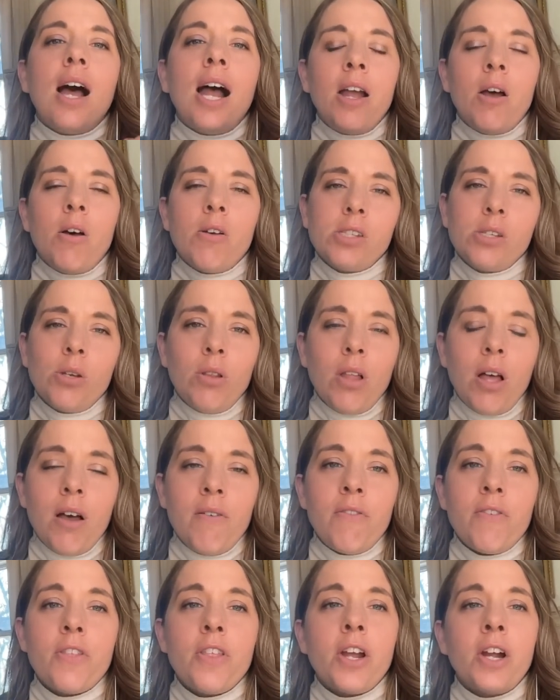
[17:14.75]
I also
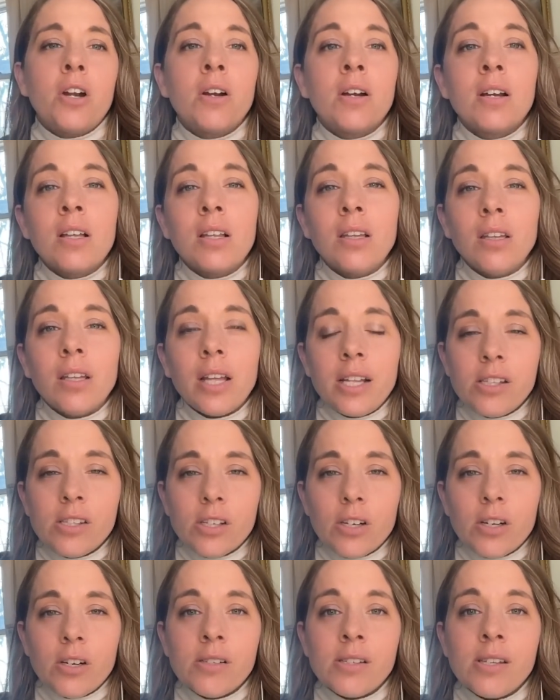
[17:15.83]
love their
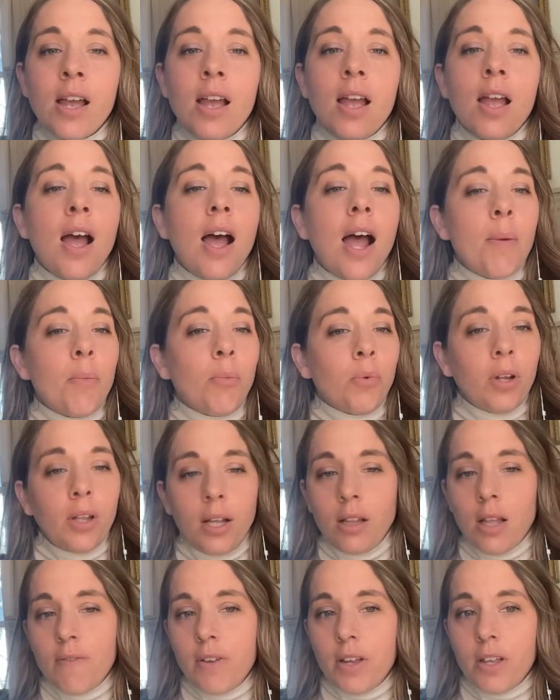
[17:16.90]
cleansers. I'm
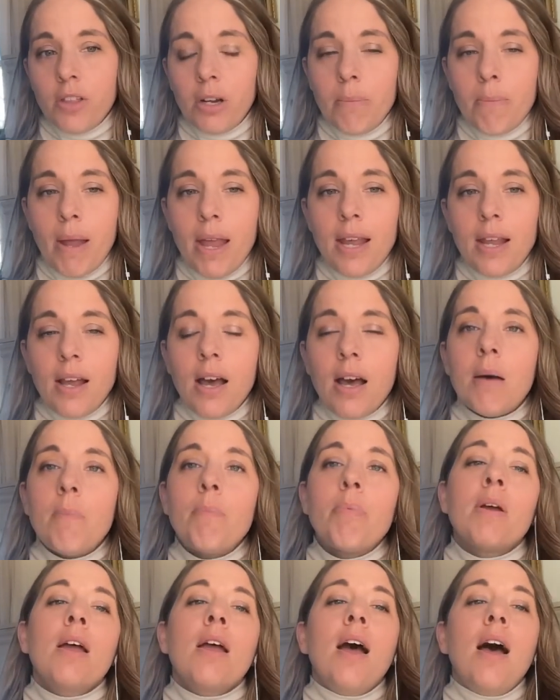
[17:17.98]
really loving their makeup.